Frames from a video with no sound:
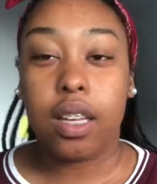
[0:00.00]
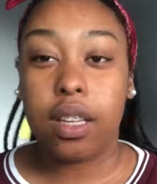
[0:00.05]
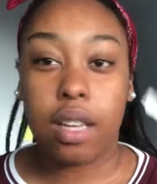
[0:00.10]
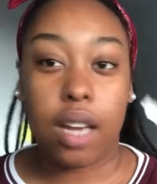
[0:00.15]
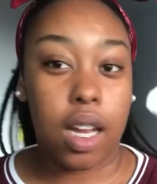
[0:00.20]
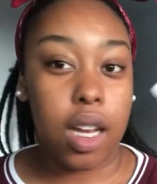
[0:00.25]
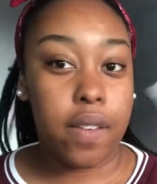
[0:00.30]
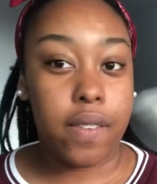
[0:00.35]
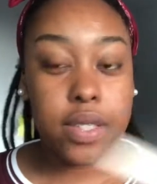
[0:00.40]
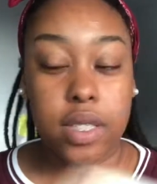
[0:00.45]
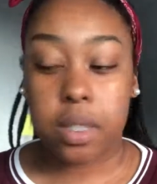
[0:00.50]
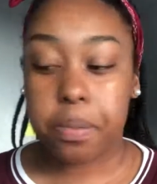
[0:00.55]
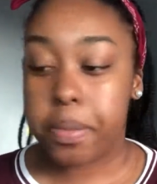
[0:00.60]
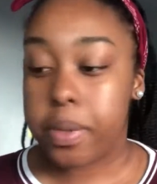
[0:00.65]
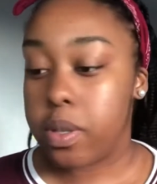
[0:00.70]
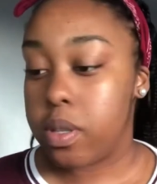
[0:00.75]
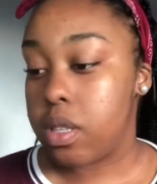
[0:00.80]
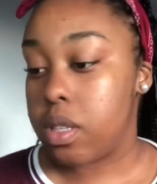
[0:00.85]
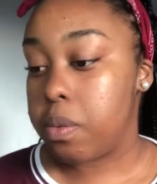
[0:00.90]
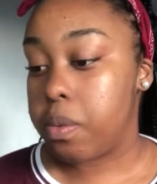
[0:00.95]
Y'all never seen
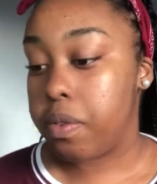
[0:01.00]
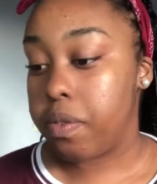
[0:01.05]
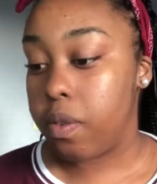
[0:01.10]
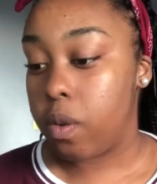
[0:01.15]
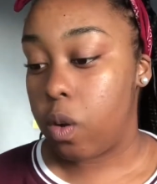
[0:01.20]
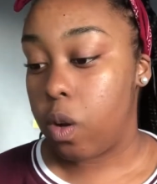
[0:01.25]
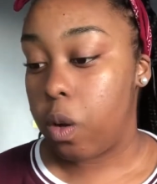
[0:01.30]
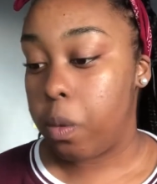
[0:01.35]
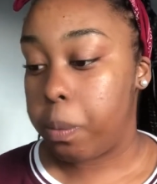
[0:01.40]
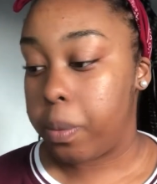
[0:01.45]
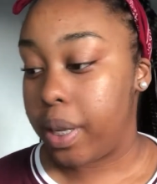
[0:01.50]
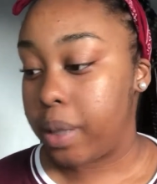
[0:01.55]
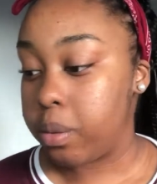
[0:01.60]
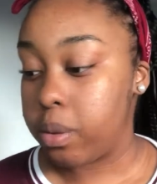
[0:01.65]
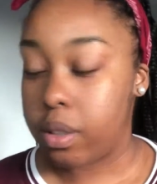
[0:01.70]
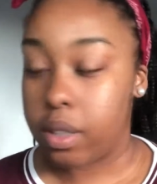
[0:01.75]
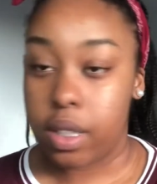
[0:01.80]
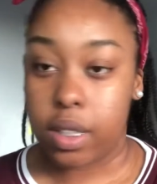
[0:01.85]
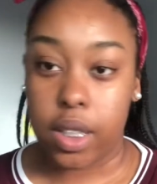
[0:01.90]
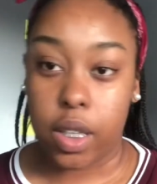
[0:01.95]
me use this before, but that's
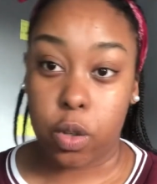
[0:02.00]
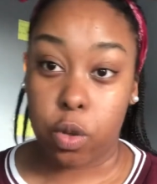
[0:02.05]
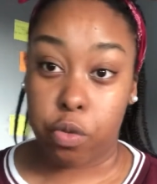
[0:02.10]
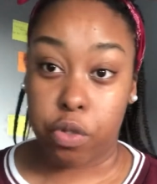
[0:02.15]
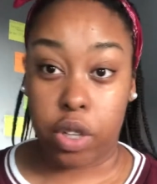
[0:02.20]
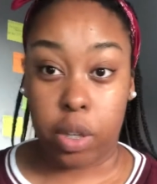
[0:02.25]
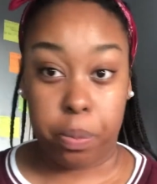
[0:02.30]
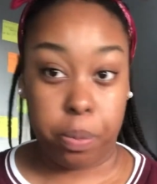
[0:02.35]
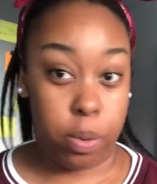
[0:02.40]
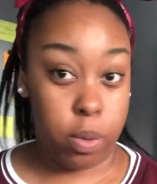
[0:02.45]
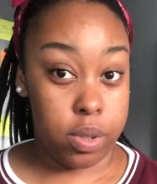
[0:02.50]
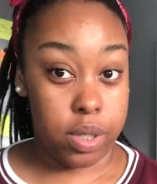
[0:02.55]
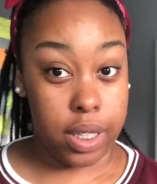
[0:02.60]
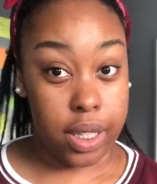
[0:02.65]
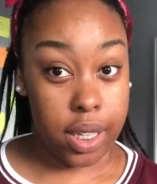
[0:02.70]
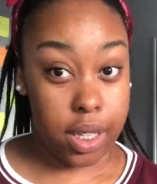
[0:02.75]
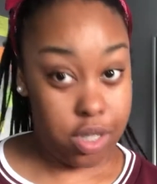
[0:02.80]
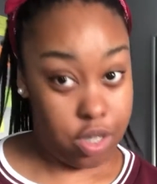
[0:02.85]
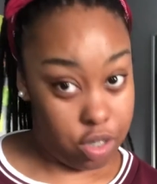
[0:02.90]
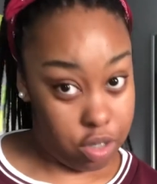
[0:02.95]
because I don't really post
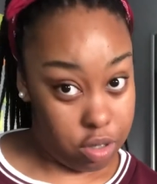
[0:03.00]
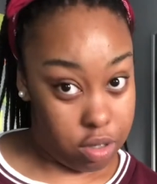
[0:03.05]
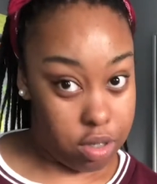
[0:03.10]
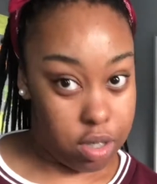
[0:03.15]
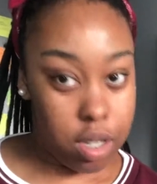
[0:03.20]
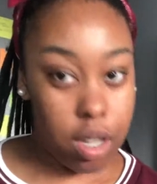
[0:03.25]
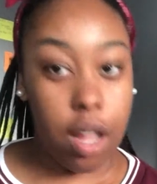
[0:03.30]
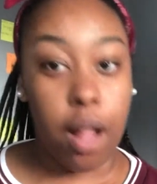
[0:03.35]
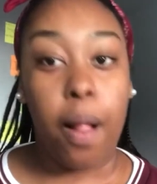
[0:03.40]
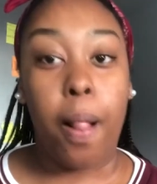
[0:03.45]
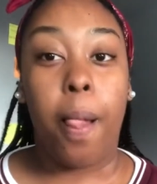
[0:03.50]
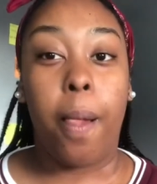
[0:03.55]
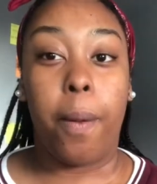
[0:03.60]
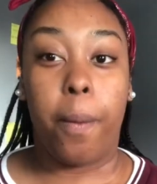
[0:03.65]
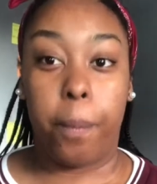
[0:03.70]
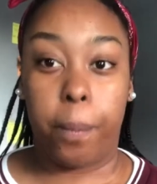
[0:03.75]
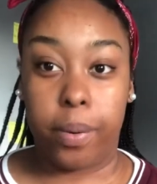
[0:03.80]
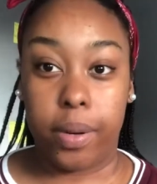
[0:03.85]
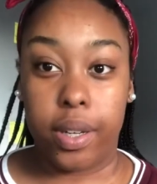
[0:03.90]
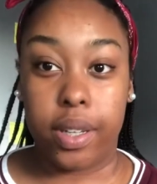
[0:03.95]
like I should,
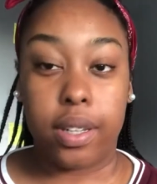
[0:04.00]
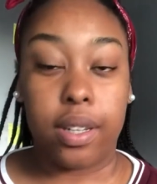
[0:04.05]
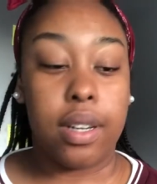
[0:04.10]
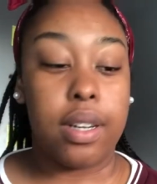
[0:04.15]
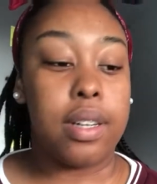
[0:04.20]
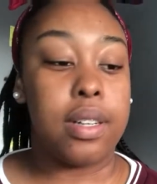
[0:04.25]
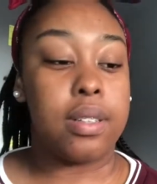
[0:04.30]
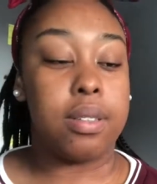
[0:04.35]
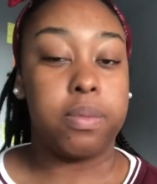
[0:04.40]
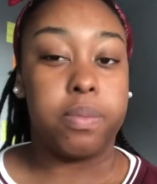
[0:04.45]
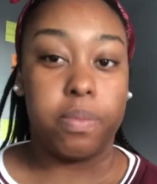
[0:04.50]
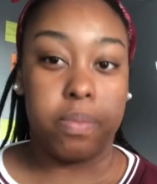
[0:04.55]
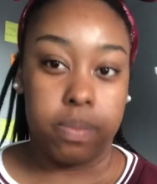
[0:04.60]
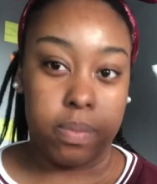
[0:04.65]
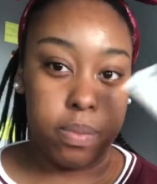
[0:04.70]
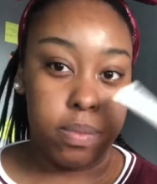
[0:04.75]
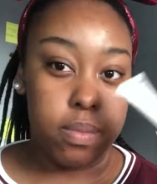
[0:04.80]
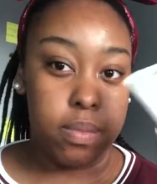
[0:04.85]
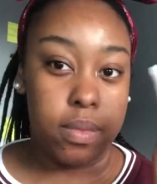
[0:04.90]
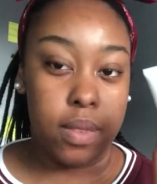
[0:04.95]
but
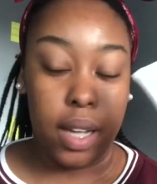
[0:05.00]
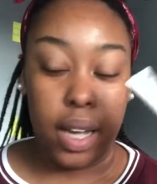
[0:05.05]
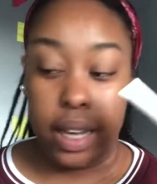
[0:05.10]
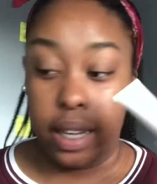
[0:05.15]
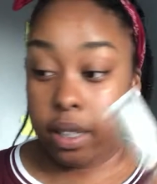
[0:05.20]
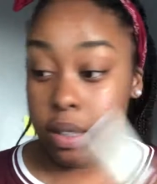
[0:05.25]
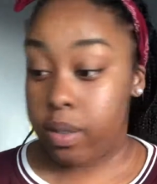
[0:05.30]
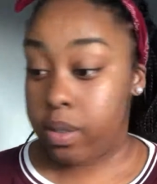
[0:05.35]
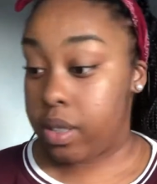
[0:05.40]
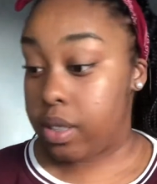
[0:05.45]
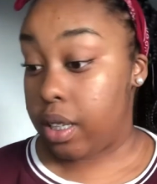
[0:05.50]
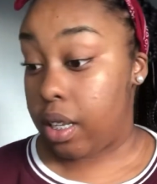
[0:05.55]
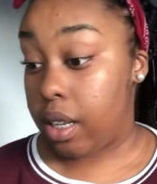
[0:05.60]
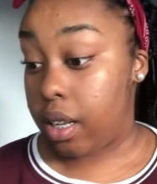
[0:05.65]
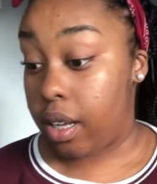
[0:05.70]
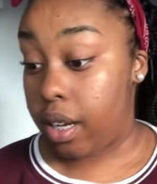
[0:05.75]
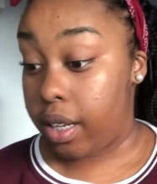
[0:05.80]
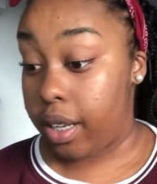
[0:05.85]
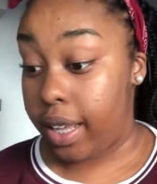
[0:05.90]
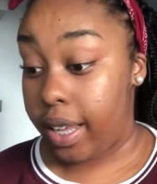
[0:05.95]
I use this a
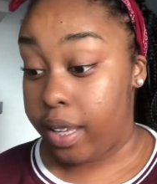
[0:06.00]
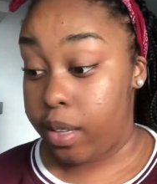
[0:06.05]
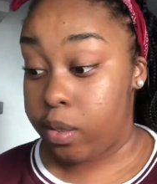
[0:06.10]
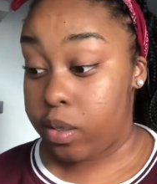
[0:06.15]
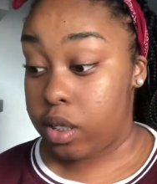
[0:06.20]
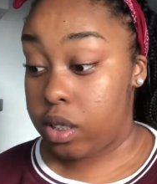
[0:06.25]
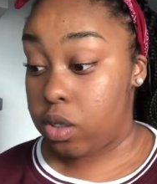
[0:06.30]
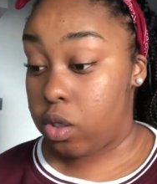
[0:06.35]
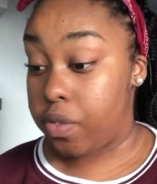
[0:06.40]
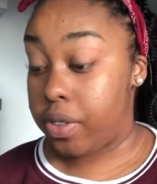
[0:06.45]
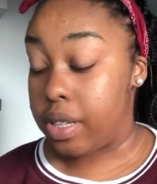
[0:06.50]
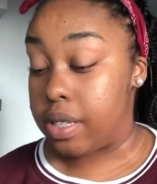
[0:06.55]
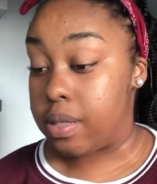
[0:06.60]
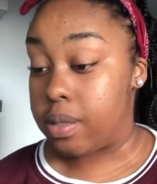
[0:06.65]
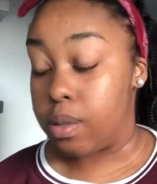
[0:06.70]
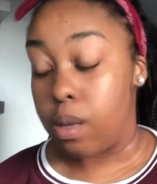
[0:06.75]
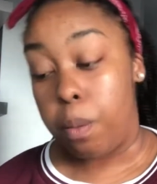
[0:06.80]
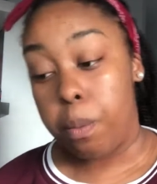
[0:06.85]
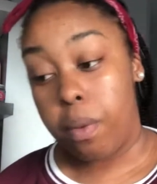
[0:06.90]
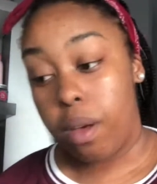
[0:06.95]
lot. I use this over the
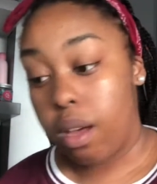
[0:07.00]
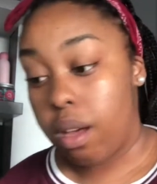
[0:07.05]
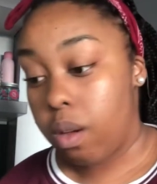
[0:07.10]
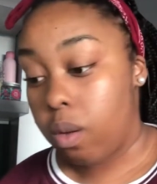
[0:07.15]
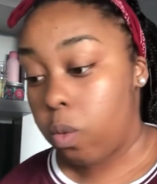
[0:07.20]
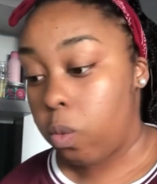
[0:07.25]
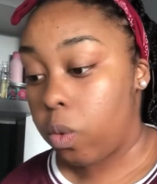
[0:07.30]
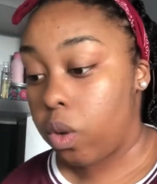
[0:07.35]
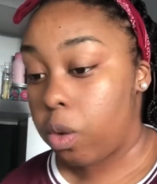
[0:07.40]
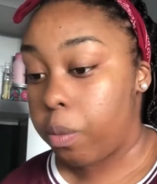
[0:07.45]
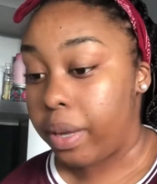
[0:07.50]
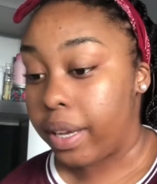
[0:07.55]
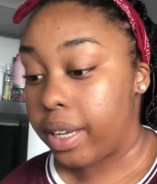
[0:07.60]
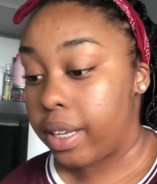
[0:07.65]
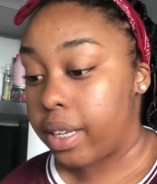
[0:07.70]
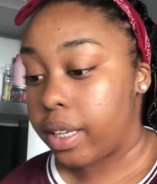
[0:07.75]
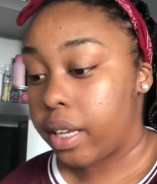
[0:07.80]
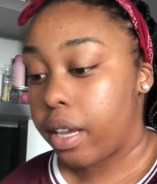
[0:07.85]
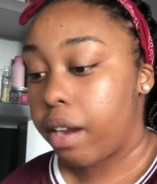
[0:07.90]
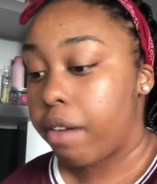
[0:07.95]
summer when I'm back
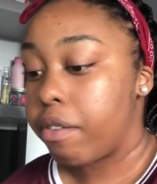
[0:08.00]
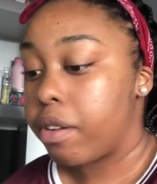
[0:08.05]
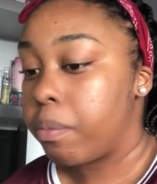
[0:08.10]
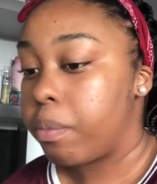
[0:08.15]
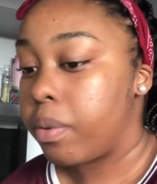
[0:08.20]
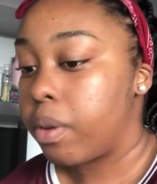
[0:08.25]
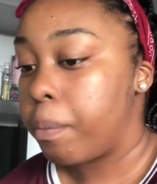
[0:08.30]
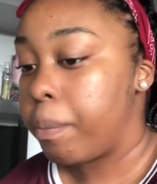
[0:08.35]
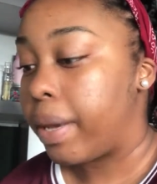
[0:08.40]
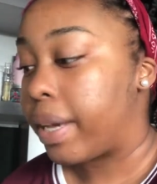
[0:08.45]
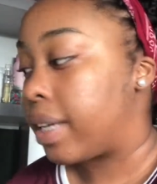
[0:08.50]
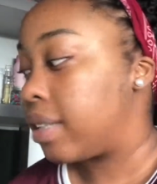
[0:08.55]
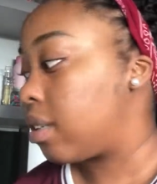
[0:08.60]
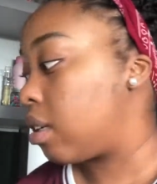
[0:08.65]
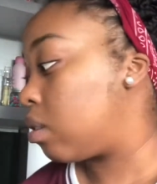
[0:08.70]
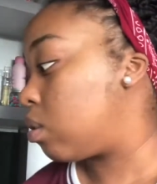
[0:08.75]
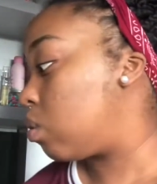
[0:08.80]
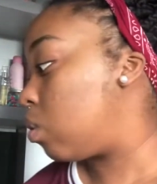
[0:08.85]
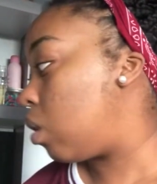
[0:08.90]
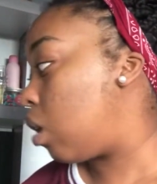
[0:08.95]
in the Caribbean, back in
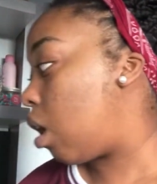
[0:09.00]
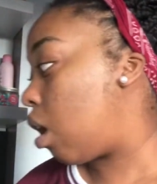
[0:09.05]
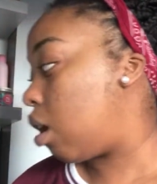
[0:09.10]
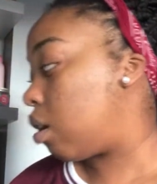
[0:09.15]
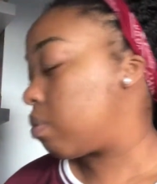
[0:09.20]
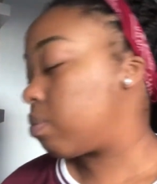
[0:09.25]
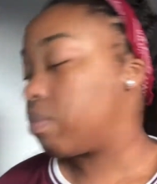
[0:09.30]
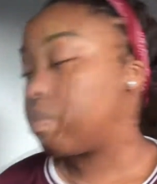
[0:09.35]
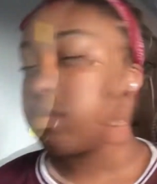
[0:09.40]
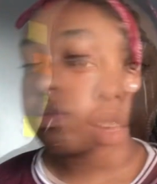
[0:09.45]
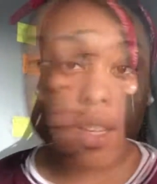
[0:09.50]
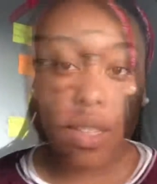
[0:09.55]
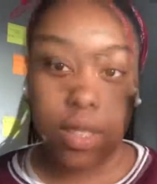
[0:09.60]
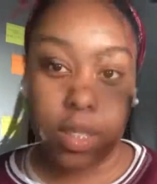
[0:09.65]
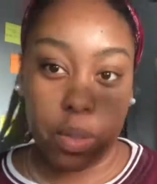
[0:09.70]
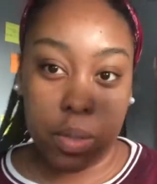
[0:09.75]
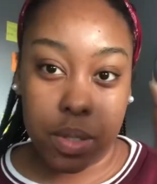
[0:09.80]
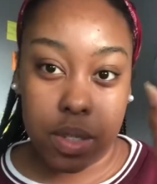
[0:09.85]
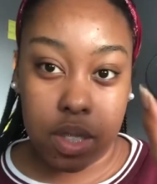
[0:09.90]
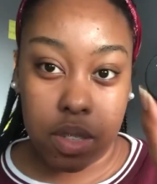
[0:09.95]
Tatola.
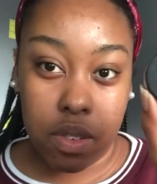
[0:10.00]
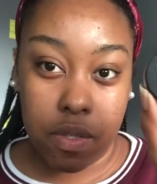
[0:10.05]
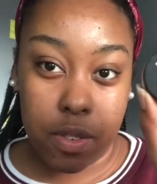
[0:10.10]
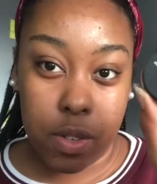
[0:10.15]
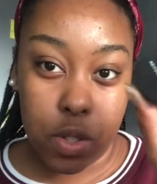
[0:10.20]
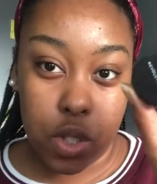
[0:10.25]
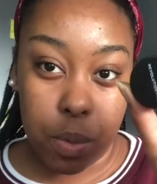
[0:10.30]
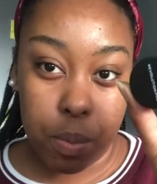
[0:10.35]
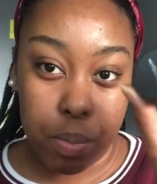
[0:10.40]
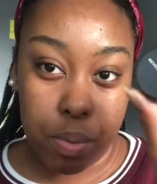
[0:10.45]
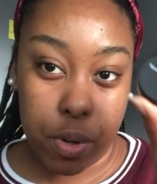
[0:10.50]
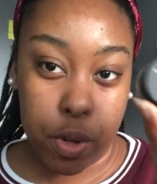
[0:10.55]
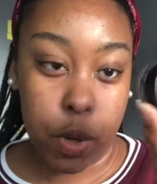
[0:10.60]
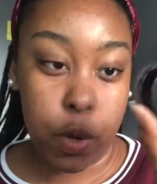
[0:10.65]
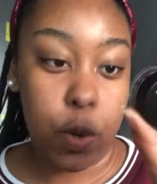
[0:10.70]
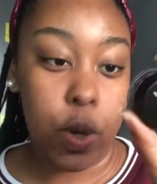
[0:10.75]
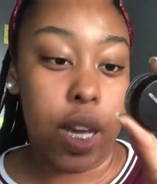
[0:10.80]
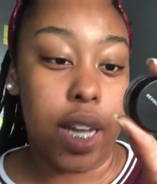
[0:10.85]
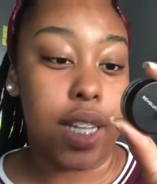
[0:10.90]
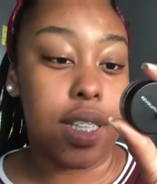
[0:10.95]
So I'm using Revolution
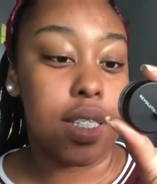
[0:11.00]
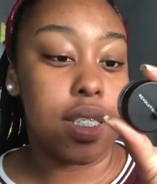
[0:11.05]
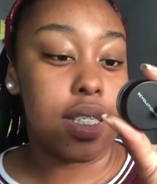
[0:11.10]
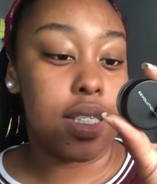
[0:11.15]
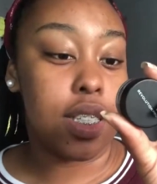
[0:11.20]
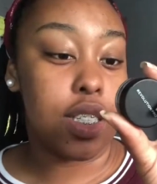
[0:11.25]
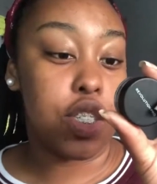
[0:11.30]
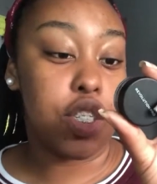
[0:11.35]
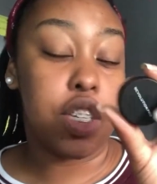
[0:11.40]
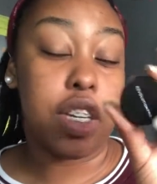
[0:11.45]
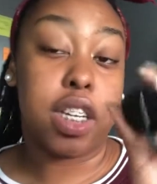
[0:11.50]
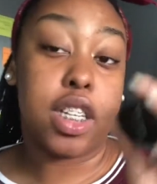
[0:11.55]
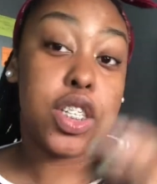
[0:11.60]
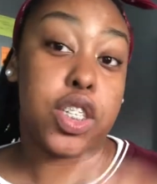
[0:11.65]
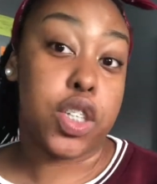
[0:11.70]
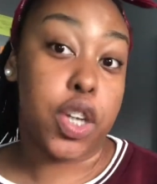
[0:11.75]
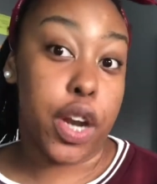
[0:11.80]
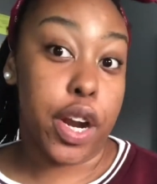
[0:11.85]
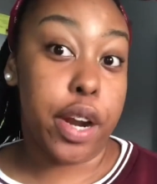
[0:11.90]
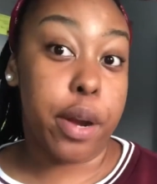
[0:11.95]
Pro, and this is in the
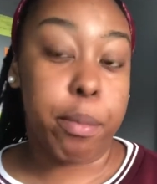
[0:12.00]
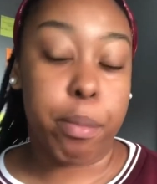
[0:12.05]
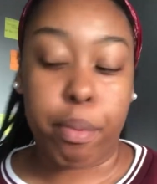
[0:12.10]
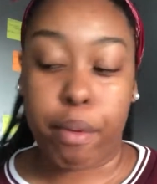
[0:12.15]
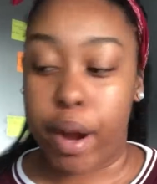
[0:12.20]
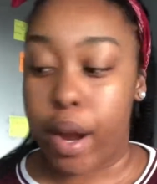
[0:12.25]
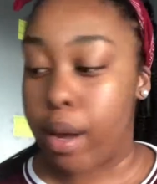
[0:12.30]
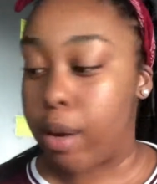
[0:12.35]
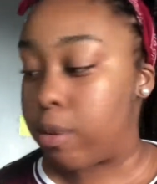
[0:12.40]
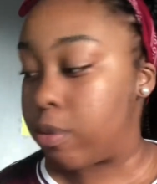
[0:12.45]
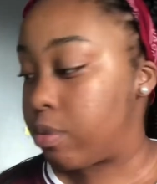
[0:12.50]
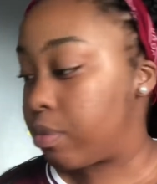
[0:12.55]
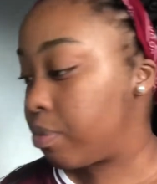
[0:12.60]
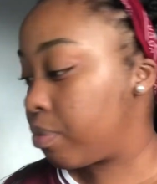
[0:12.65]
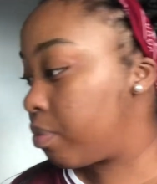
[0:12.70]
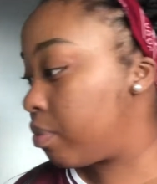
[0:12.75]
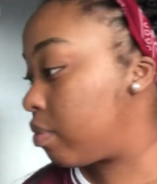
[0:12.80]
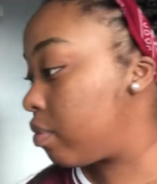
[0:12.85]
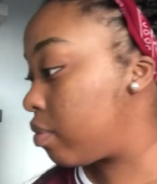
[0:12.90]
shade dark brown.